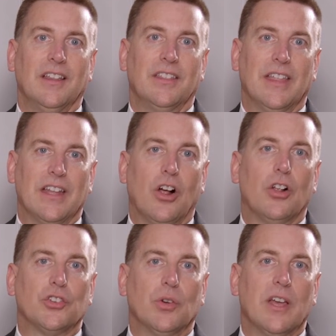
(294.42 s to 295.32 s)
That
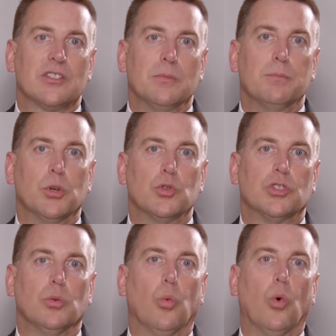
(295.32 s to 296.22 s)
also has to be
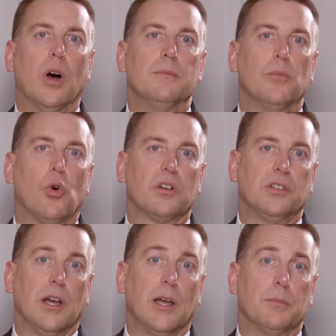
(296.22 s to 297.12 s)
boosted one more
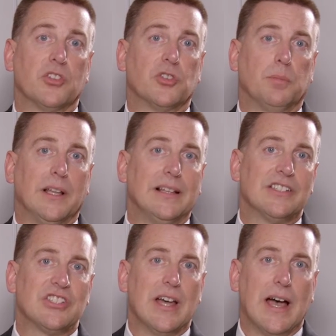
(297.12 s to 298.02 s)
time because the
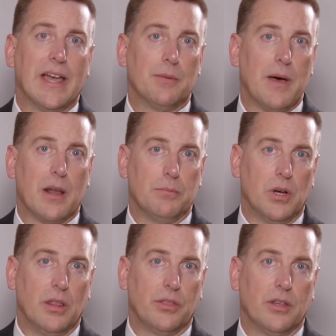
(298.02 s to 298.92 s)
platelets die in about a
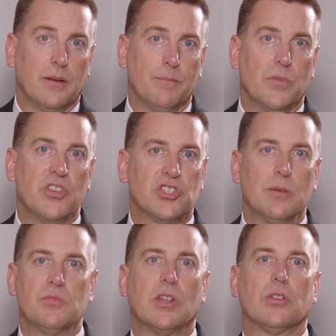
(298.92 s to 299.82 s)
month, but the
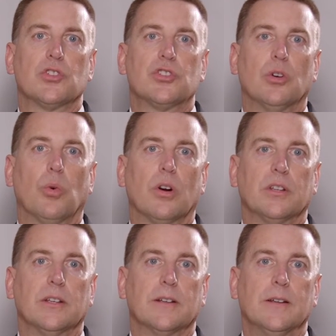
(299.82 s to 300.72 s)
stem cells are still
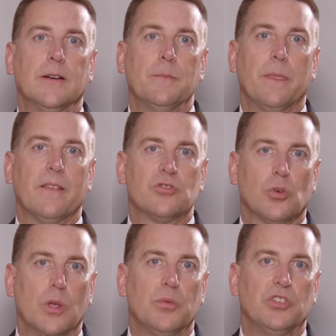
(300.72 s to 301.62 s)
working. So
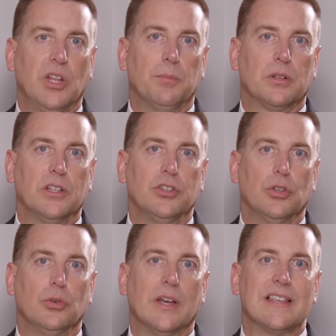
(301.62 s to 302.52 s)
we would typically
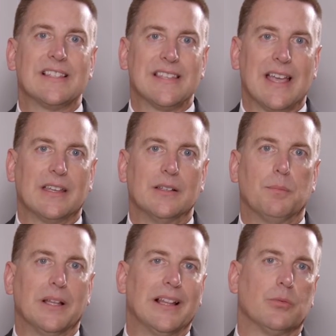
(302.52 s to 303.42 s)
do a second
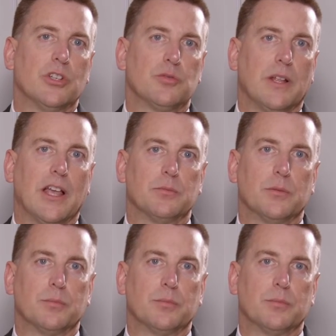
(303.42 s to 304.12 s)
platelet-rich plasma